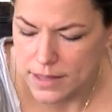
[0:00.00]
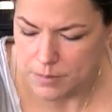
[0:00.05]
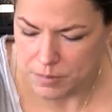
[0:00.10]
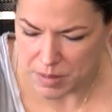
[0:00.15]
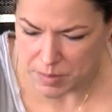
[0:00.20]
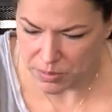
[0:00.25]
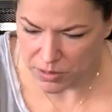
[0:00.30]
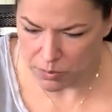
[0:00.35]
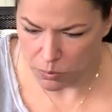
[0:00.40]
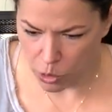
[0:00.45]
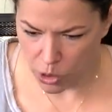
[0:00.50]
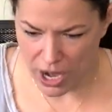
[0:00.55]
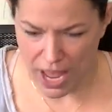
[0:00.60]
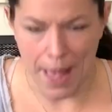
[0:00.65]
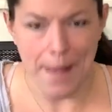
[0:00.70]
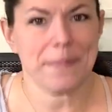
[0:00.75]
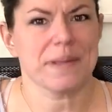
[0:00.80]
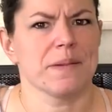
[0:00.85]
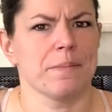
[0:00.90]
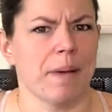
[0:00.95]
people are more
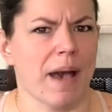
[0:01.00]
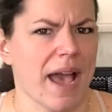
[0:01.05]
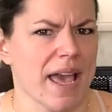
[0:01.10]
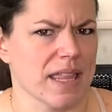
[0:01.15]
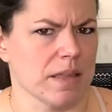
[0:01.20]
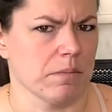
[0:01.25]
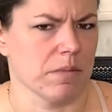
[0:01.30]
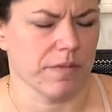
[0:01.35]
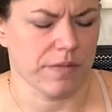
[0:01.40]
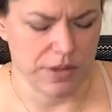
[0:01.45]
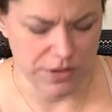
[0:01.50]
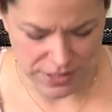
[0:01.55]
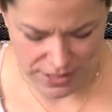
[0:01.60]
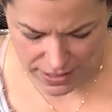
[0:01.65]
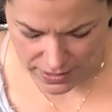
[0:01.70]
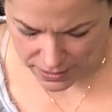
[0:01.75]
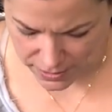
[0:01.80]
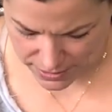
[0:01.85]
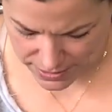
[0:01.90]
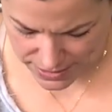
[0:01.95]
apt to buy them if there's a
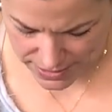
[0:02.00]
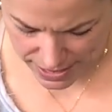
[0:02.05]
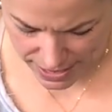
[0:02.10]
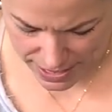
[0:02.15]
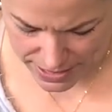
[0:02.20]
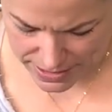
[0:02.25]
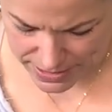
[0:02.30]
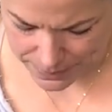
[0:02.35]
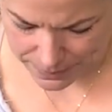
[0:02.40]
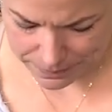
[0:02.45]
little set.